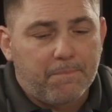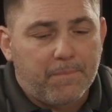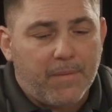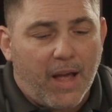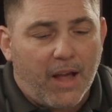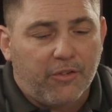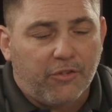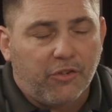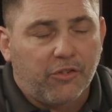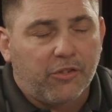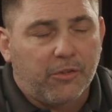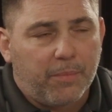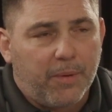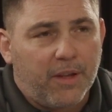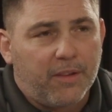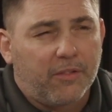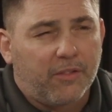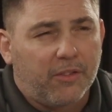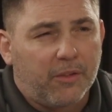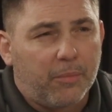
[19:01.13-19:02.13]
I chose the path
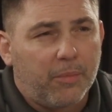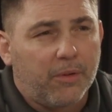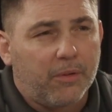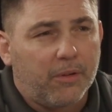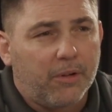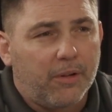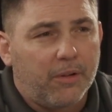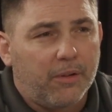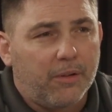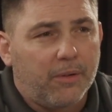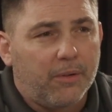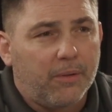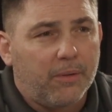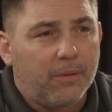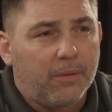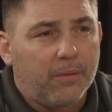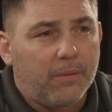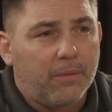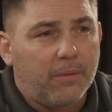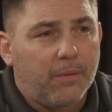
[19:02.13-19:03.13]
of stability too,
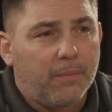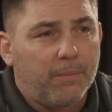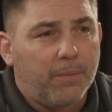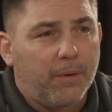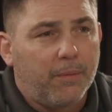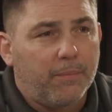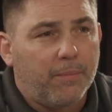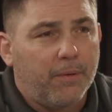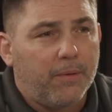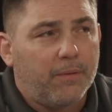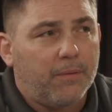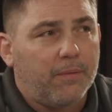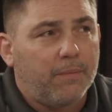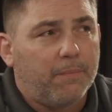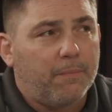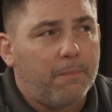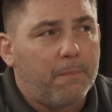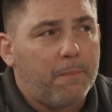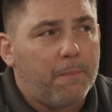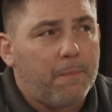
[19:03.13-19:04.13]
but
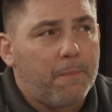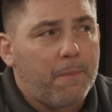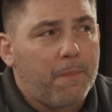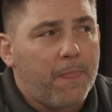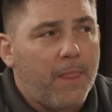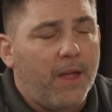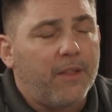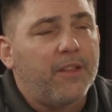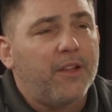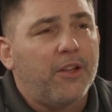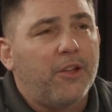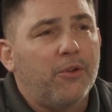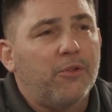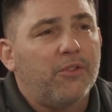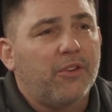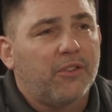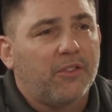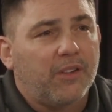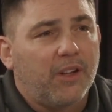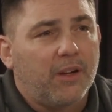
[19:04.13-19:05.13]
I think you
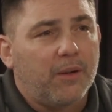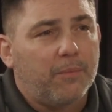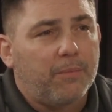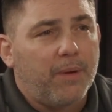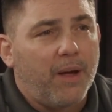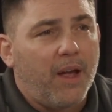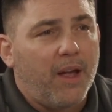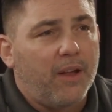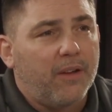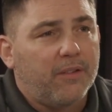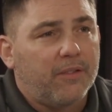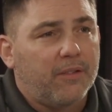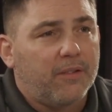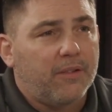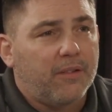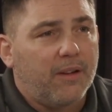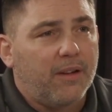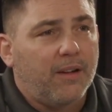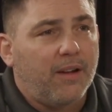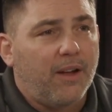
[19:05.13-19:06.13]
just said it best.
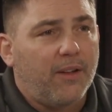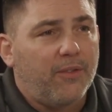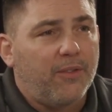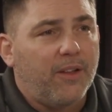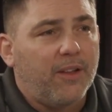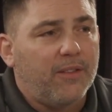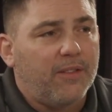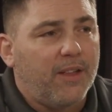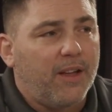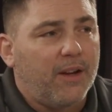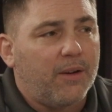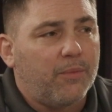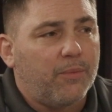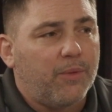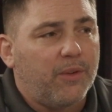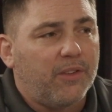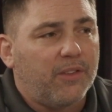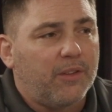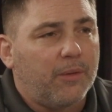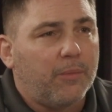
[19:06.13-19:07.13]
I think that
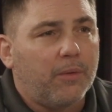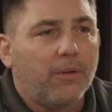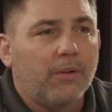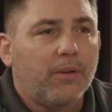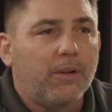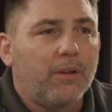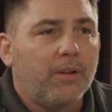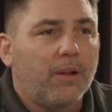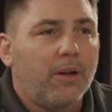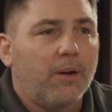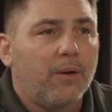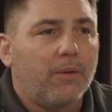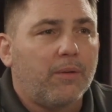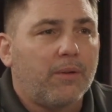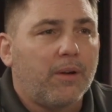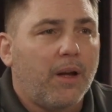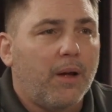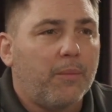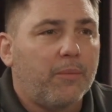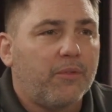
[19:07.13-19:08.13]
with stability though
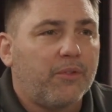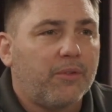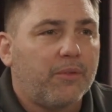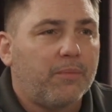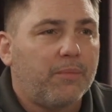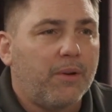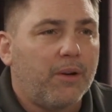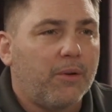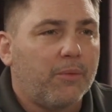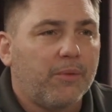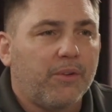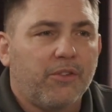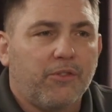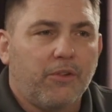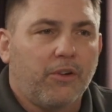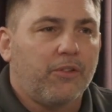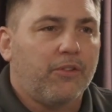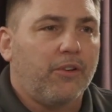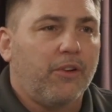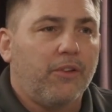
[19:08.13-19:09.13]
comes
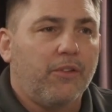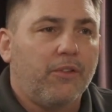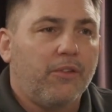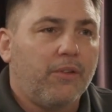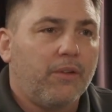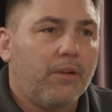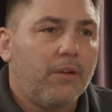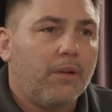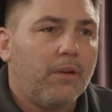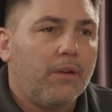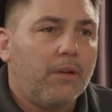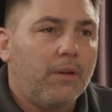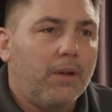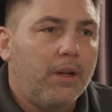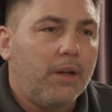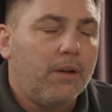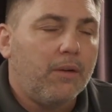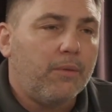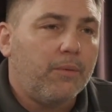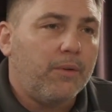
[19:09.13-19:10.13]
restrictions.
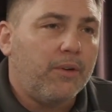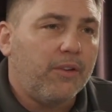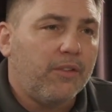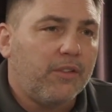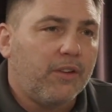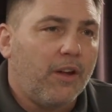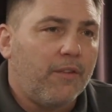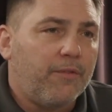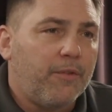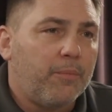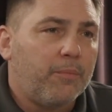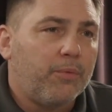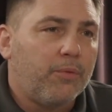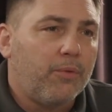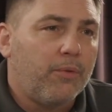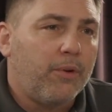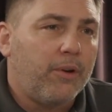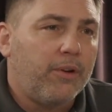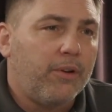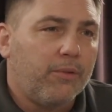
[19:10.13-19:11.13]
When you're
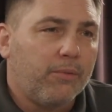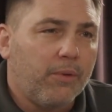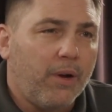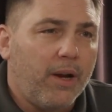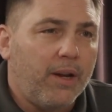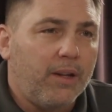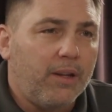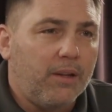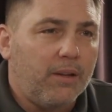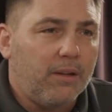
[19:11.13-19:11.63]
self-employed, you're right.